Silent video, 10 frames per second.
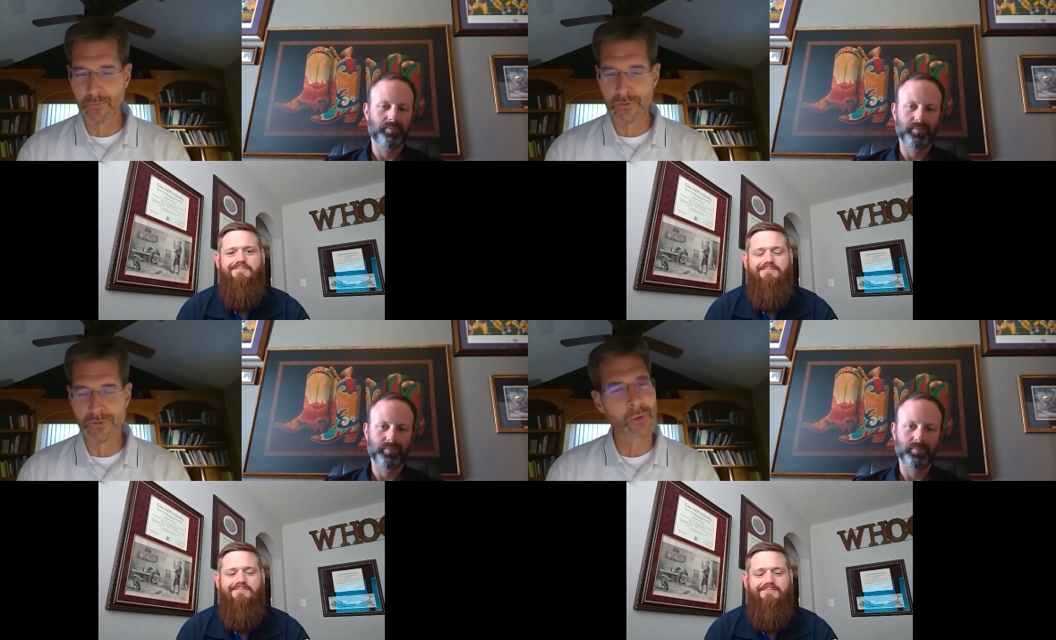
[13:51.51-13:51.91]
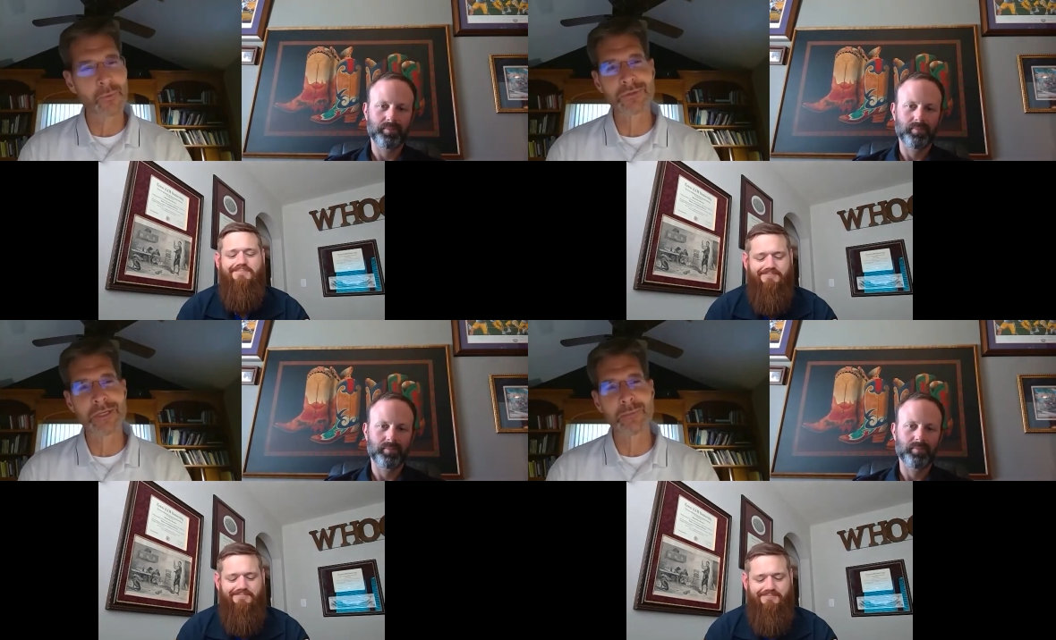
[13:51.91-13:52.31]
Speaker 1: just don't
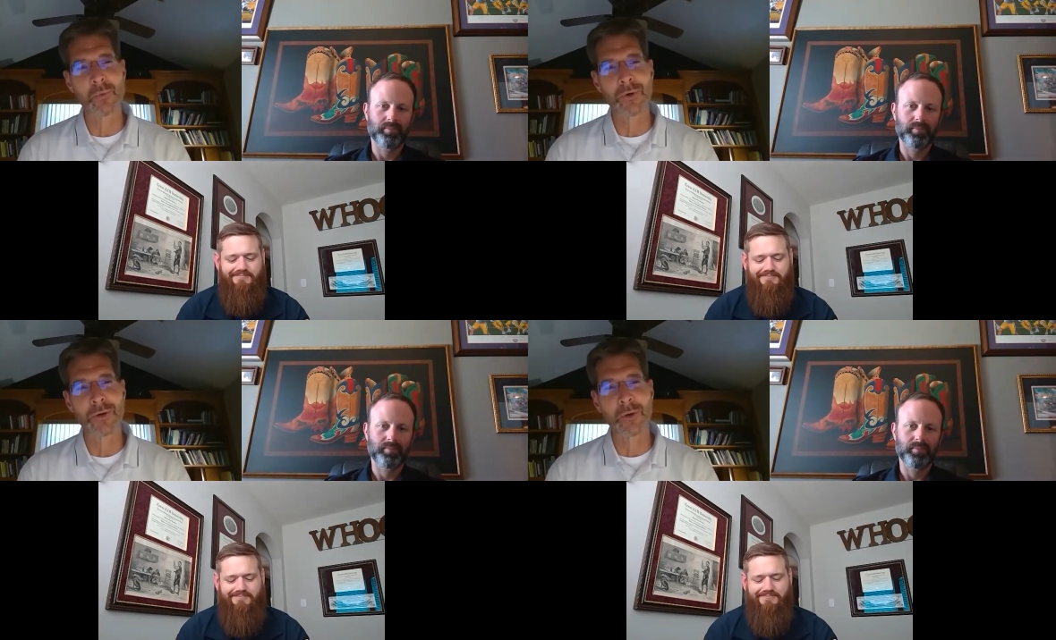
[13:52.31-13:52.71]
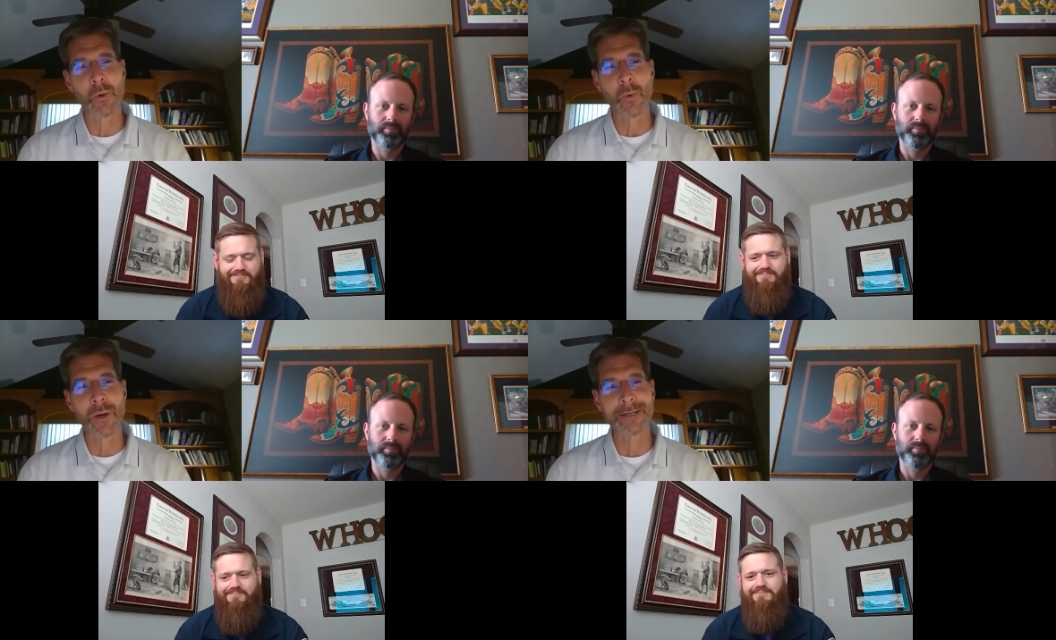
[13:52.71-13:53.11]
seem to want to go
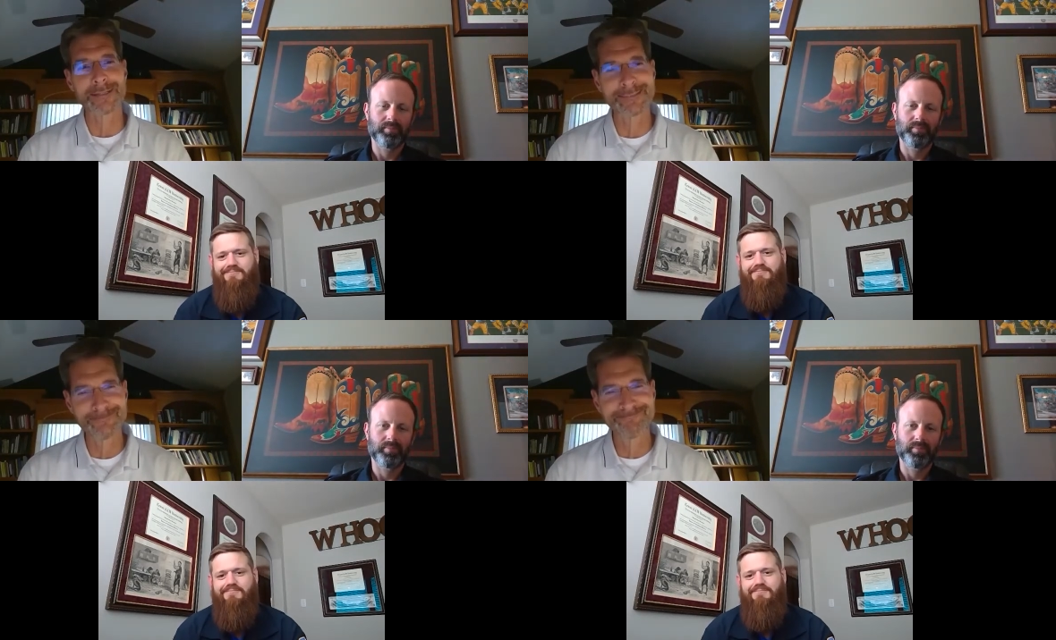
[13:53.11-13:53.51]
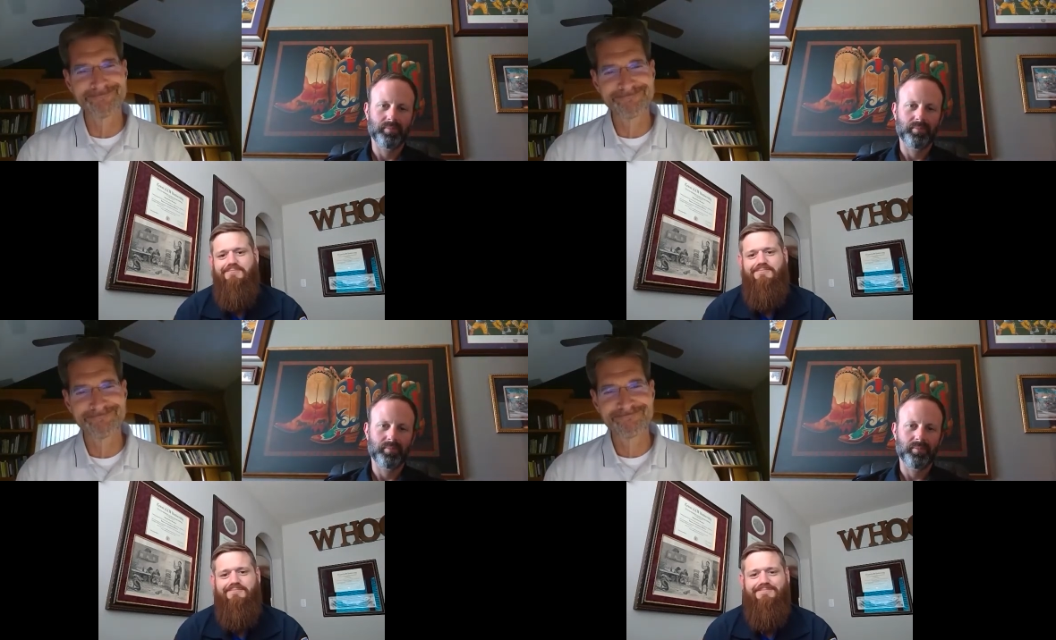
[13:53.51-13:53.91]
away.
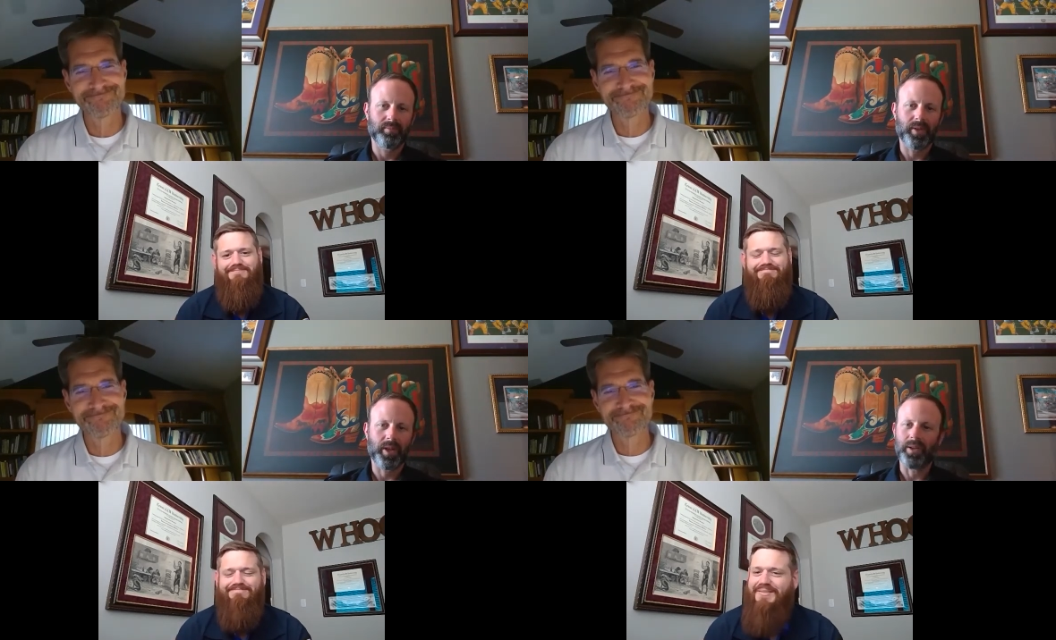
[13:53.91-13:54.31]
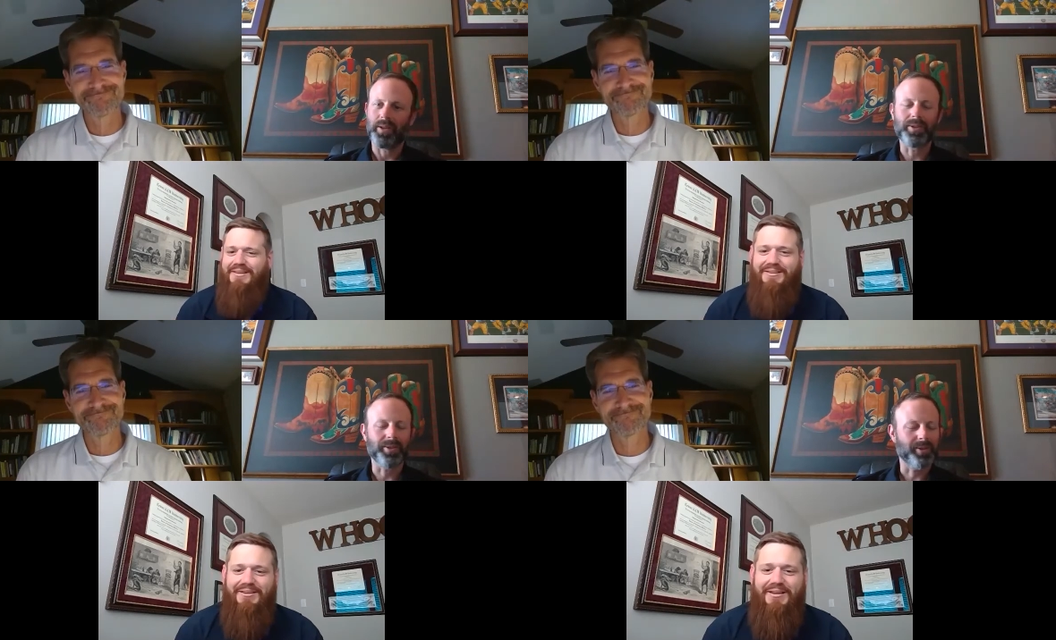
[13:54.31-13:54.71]
Speaker 2: Yeah,
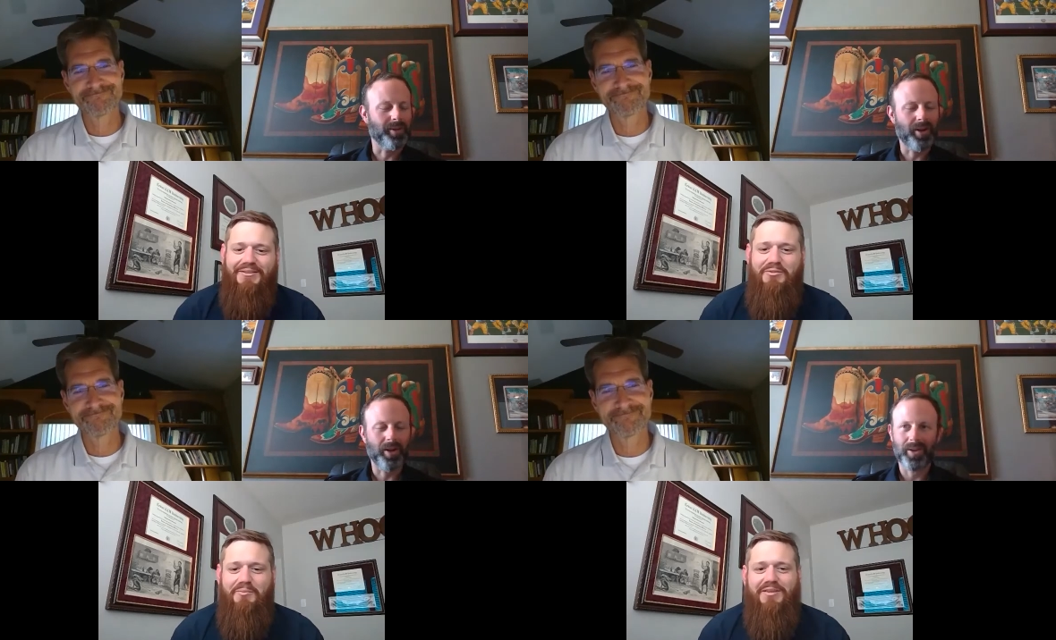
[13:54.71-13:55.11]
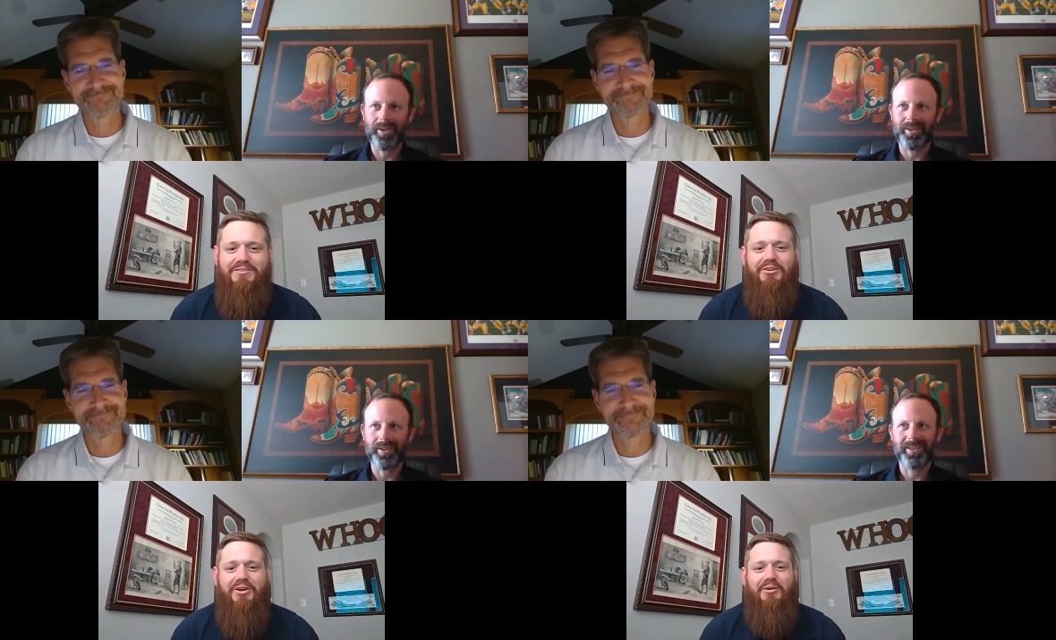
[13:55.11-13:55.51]
those myths
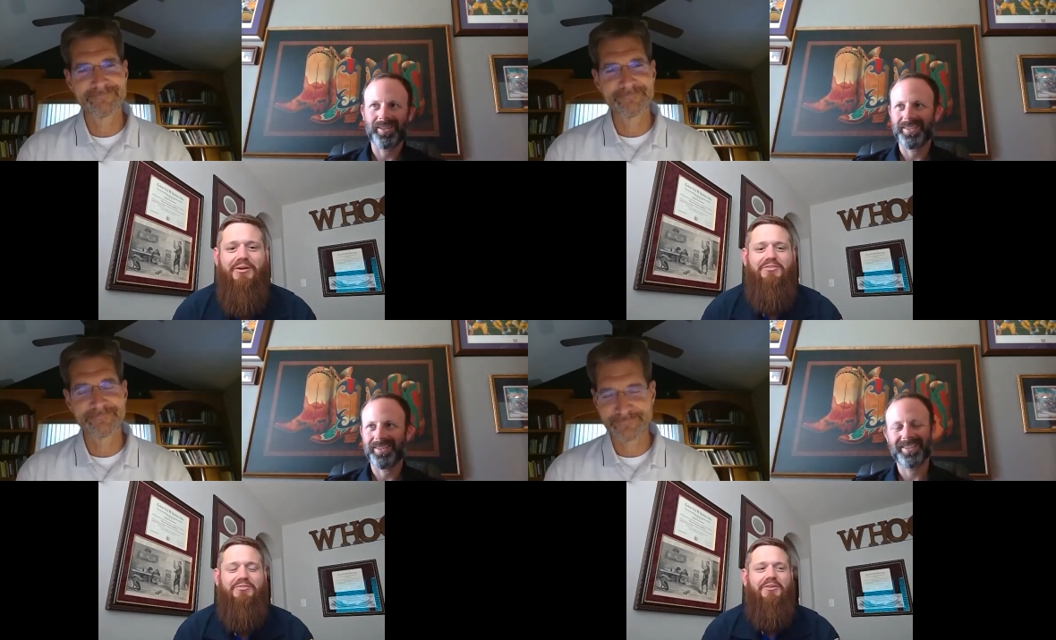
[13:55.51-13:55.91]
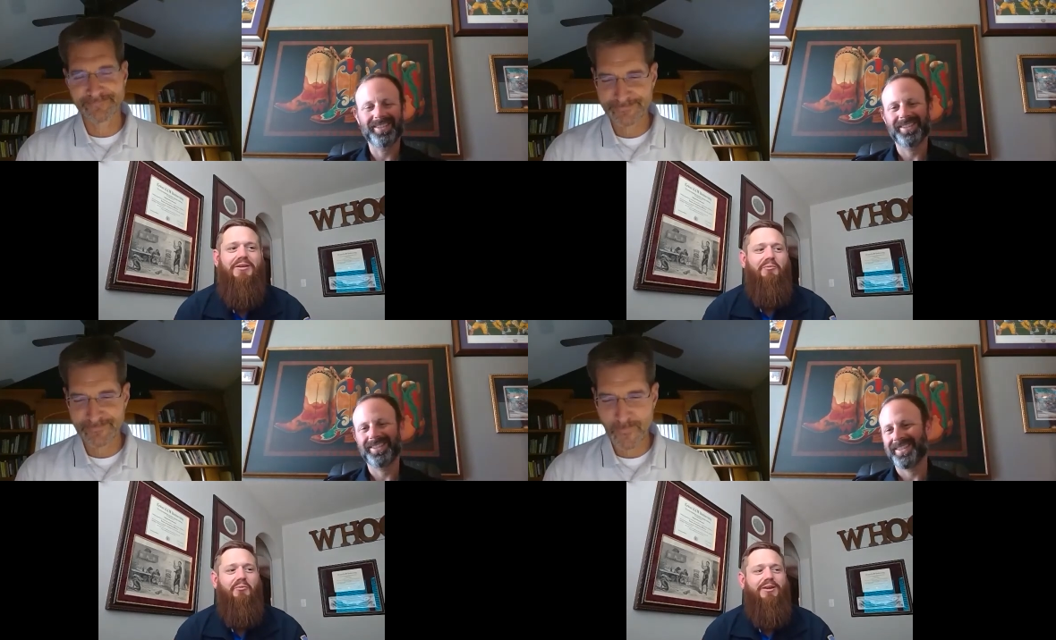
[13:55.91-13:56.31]
are always
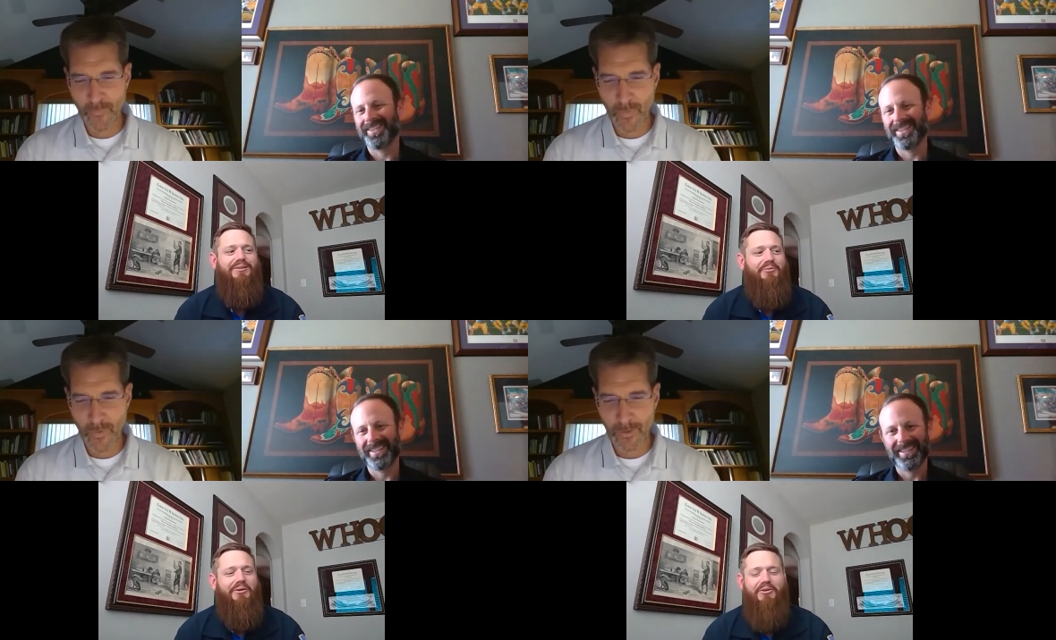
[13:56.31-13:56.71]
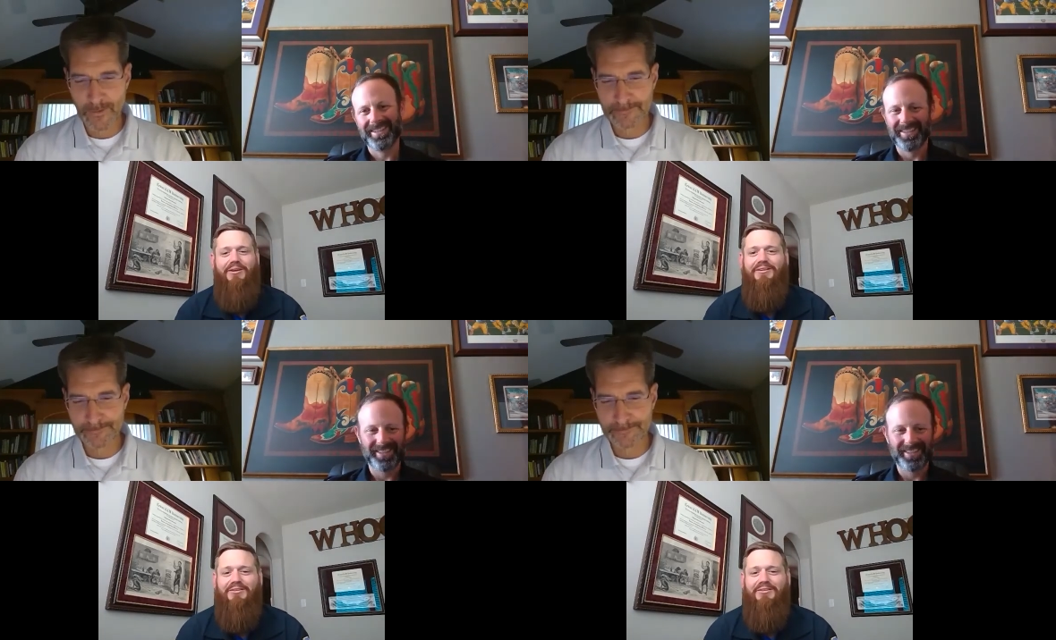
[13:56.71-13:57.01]
fun, and we we run into